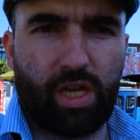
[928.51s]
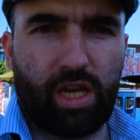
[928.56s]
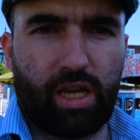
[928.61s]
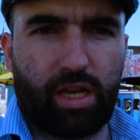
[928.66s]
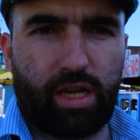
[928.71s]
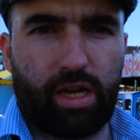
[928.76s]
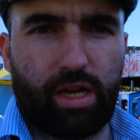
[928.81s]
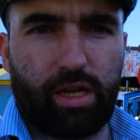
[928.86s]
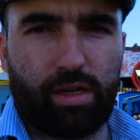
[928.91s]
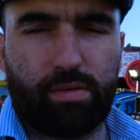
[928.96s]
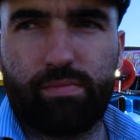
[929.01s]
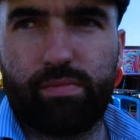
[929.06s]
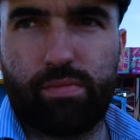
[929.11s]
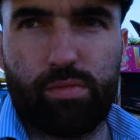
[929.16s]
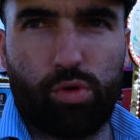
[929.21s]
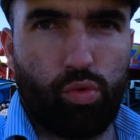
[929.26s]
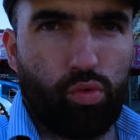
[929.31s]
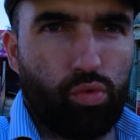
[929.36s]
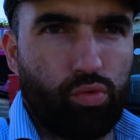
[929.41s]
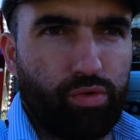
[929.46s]
Hey gang,
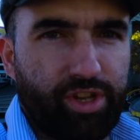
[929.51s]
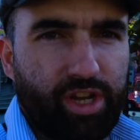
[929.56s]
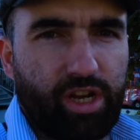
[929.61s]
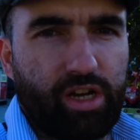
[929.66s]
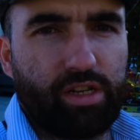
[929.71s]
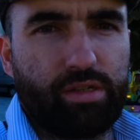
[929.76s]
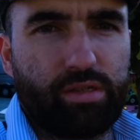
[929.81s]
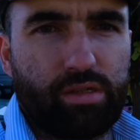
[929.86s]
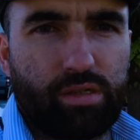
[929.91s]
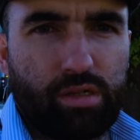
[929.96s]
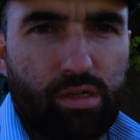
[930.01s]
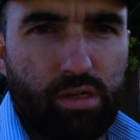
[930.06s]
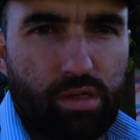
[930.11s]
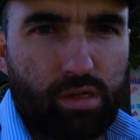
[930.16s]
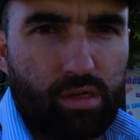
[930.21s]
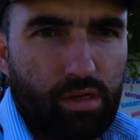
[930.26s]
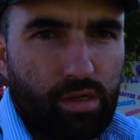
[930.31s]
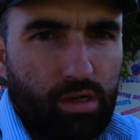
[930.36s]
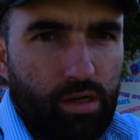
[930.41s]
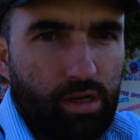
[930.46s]
all done.
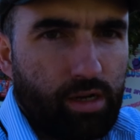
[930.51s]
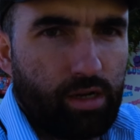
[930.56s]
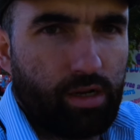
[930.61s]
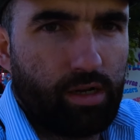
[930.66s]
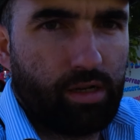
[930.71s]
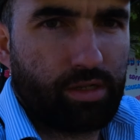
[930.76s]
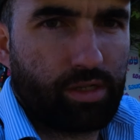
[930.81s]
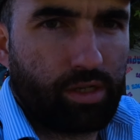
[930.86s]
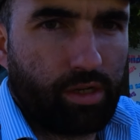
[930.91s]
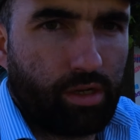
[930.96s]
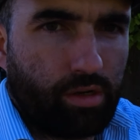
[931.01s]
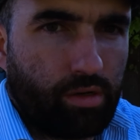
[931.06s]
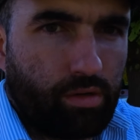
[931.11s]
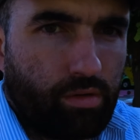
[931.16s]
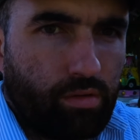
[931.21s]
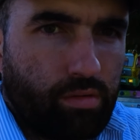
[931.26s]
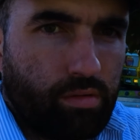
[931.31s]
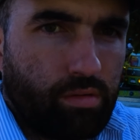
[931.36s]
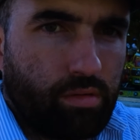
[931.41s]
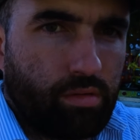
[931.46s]

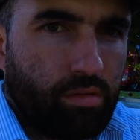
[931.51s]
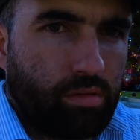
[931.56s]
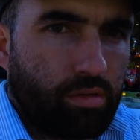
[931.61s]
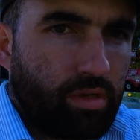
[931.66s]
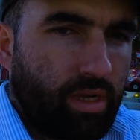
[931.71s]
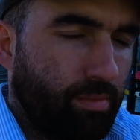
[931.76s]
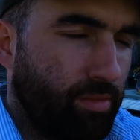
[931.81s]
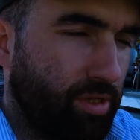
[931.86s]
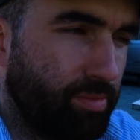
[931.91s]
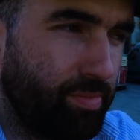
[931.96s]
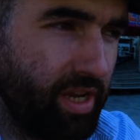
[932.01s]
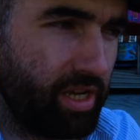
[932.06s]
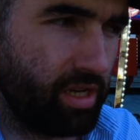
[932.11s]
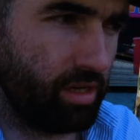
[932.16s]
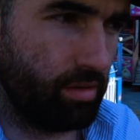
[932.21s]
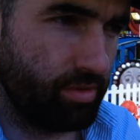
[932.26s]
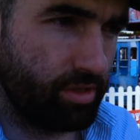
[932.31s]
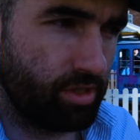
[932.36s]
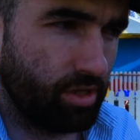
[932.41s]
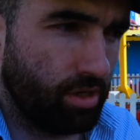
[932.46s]
So camera's
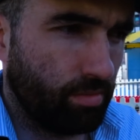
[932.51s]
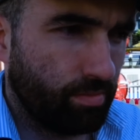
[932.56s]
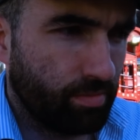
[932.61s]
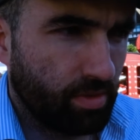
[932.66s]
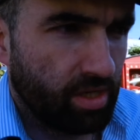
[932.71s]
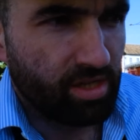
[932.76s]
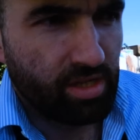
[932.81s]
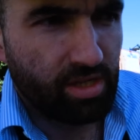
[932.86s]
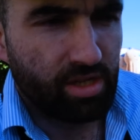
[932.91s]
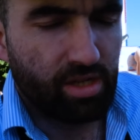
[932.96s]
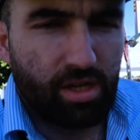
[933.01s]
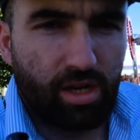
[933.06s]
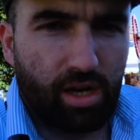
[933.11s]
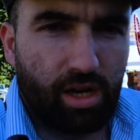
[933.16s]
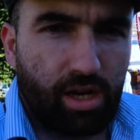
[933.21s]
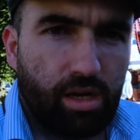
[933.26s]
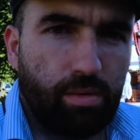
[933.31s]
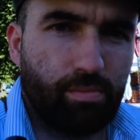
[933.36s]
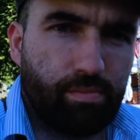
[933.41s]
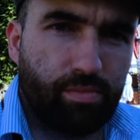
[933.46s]
back up the top.
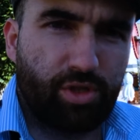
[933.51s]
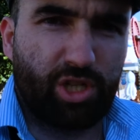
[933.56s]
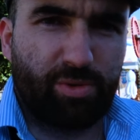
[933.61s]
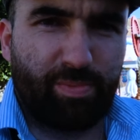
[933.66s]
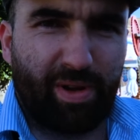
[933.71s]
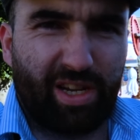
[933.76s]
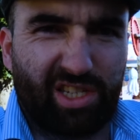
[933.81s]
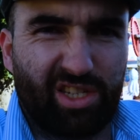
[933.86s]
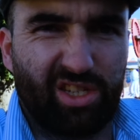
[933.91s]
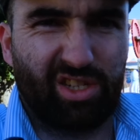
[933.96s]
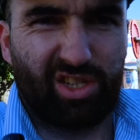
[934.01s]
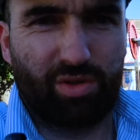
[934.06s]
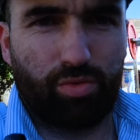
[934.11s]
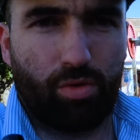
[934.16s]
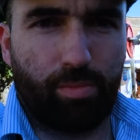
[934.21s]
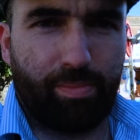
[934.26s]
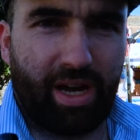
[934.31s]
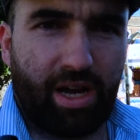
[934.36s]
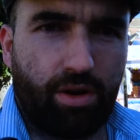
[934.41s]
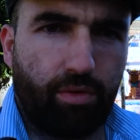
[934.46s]
Just basically just
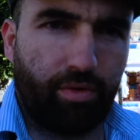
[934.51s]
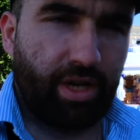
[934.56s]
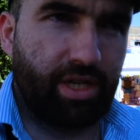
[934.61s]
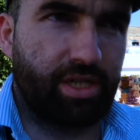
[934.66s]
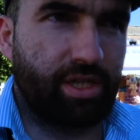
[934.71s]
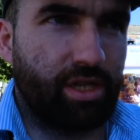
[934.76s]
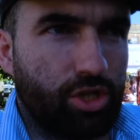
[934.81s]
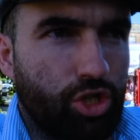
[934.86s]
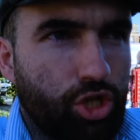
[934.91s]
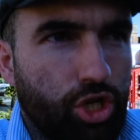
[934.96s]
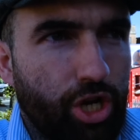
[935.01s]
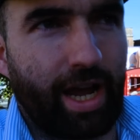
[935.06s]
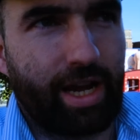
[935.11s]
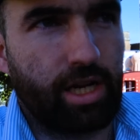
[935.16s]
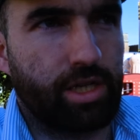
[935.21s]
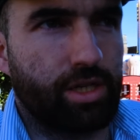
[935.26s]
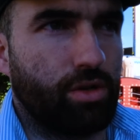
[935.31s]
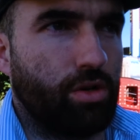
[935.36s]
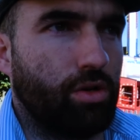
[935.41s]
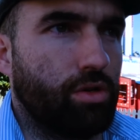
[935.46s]
swapped batteries and
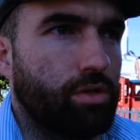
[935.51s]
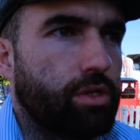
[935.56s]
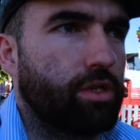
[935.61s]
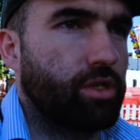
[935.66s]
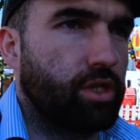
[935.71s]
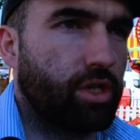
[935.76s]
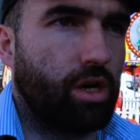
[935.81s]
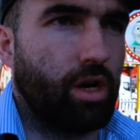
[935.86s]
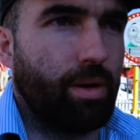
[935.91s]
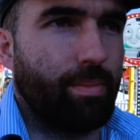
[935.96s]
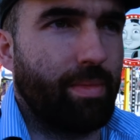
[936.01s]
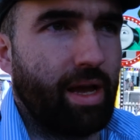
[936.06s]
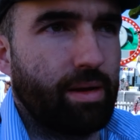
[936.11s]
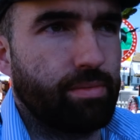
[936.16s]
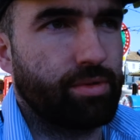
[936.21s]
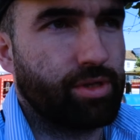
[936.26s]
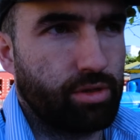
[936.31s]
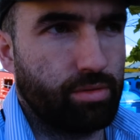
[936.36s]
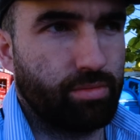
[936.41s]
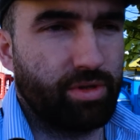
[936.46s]
checked on the time
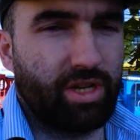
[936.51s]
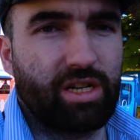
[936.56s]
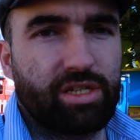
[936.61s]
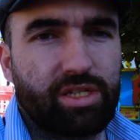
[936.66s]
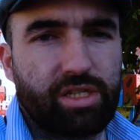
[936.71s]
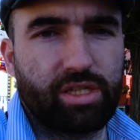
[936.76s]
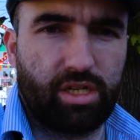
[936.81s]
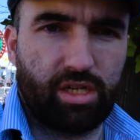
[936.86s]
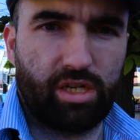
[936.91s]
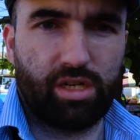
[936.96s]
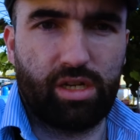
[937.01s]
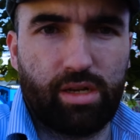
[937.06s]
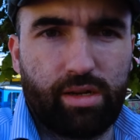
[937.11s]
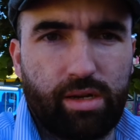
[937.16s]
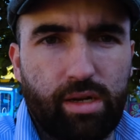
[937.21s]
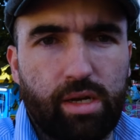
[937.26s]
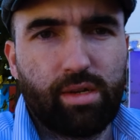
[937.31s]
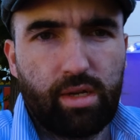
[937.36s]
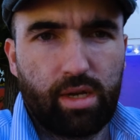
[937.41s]
lapse from yesterday.